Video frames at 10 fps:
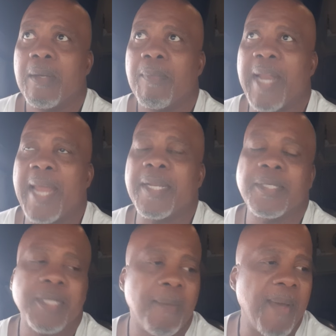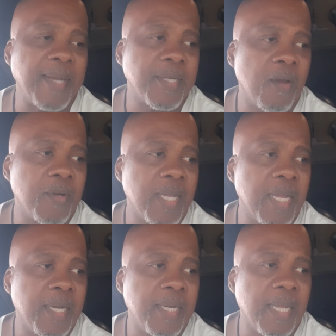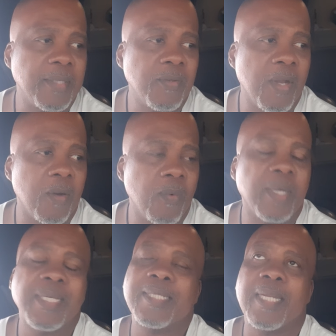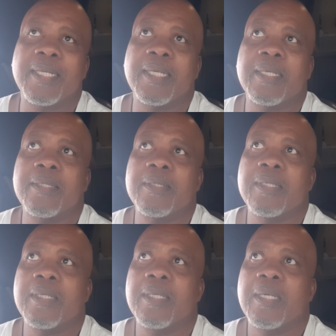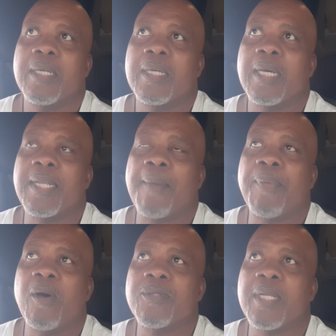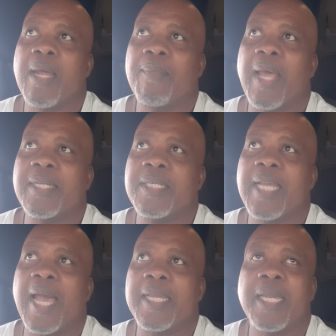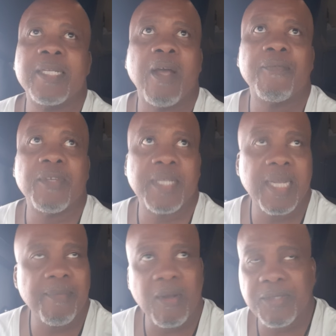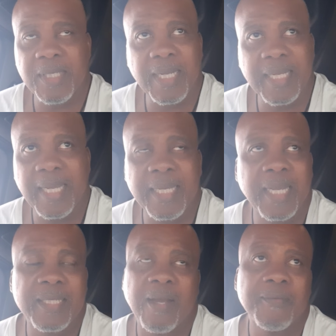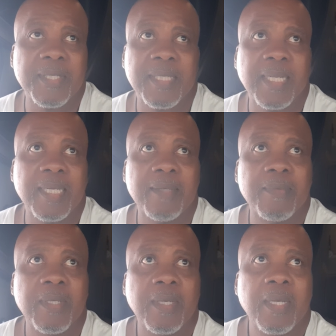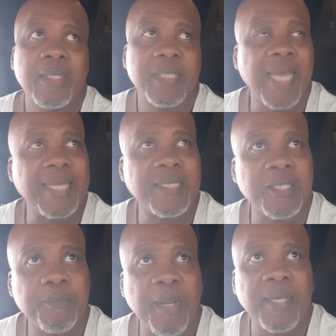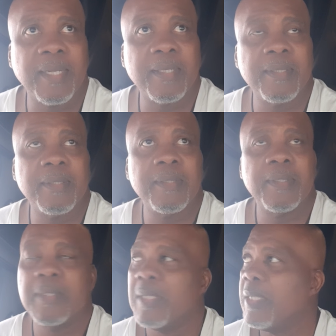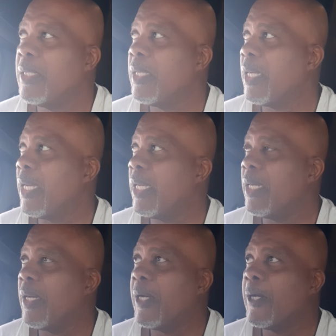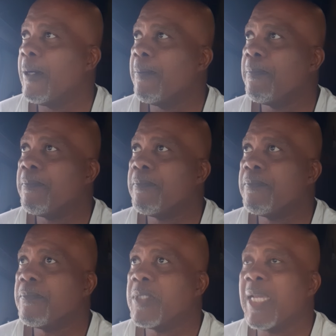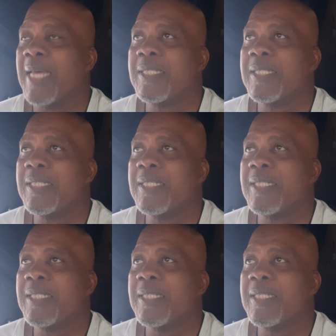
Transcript: But I didn't jump out there on the internet, you know. Well, yes, I did. Because I posted, I'm like, she got kicked off the team. No, she didn't get kicked off the team. She got suspended. And she got